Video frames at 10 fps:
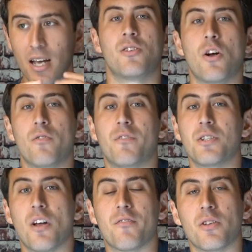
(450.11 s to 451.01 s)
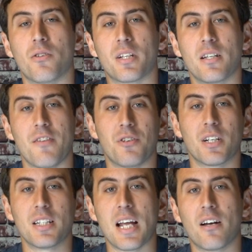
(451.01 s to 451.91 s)
So first off, if you're
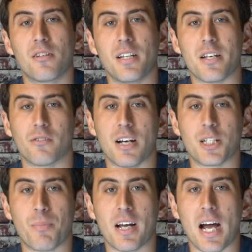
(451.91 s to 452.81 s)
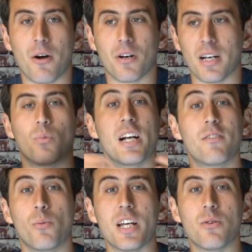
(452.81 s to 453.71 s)
going to calculate your rates by hour,
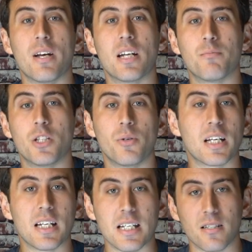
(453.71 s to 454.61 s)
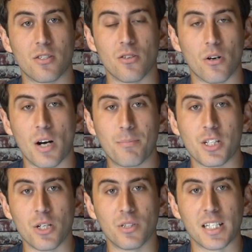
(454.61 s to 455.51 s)
whatever way you end up doing it is, up
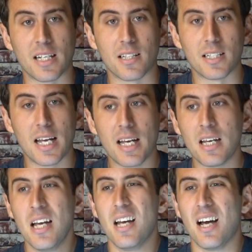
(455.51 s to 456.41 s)
to you at the end of the day.